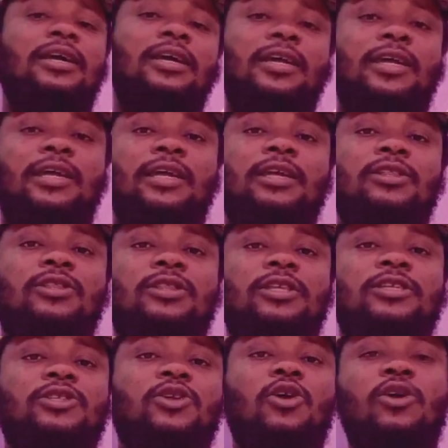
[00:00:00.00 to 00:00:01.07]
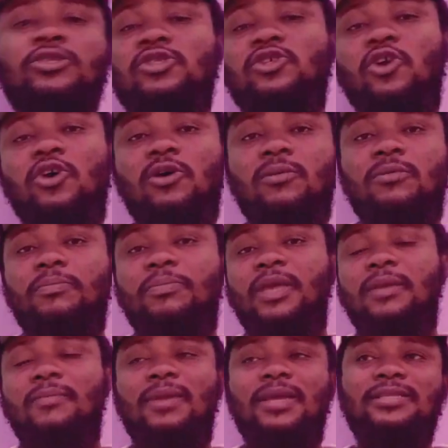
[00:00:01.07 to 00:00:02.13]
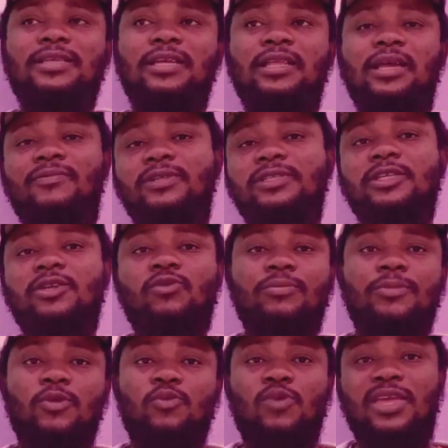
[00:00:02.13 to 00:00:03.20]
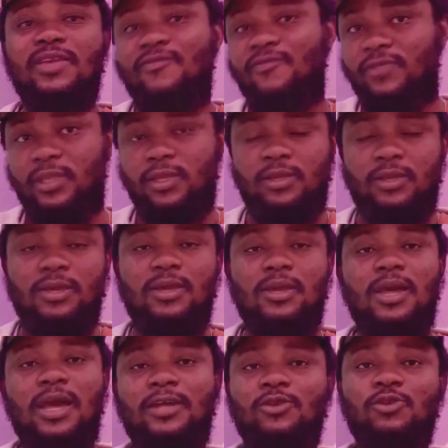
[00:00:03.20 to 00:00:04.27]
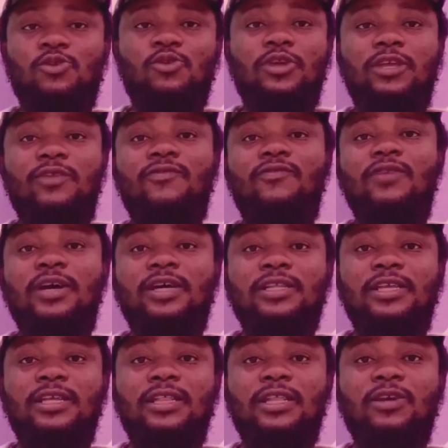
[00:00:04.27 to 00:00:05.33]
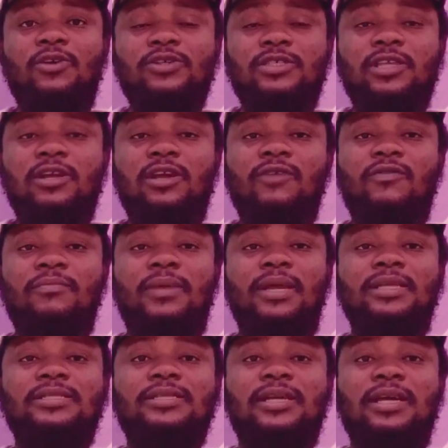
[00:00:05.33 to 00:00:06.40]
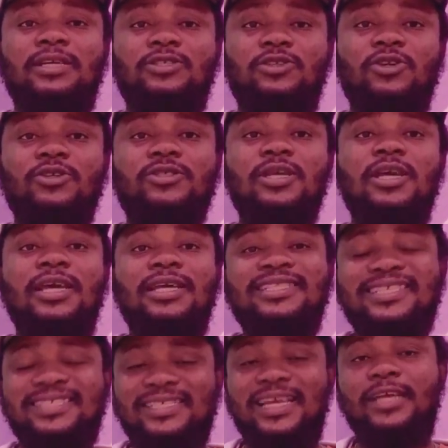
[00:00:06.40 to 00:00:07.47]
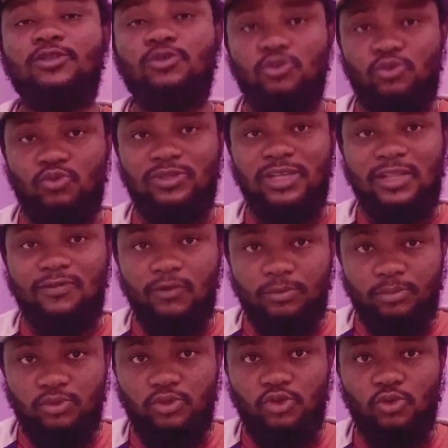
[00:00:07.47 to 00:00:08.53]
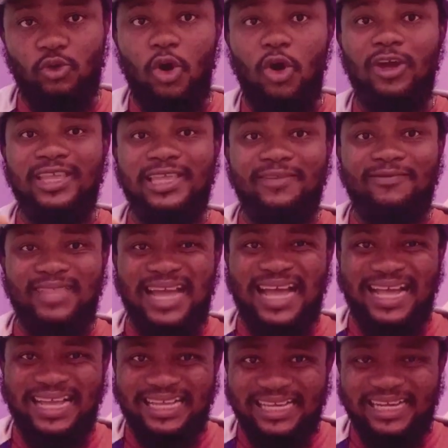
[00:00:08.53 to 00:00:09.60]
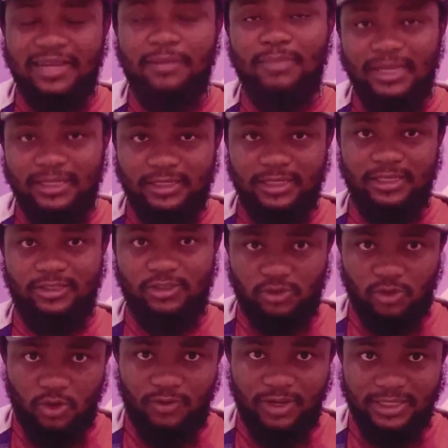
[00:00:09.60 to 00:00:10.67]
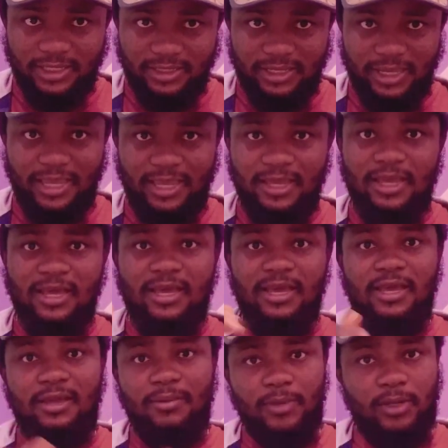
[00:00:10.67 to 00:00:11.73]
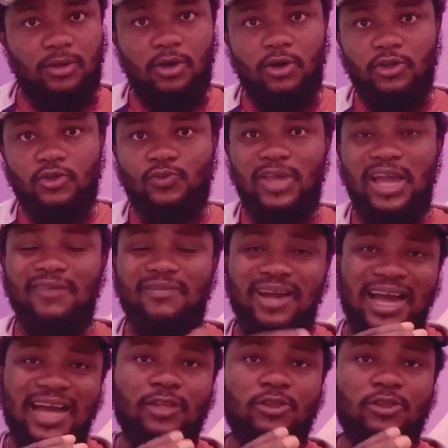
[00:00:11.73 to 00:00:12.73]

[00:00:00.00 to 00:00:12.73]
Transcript: this custom payment and everything will be waived. I don't know if the Lagos State Government can just decide to do that for Buju, or if that agreement is already there, because we have had other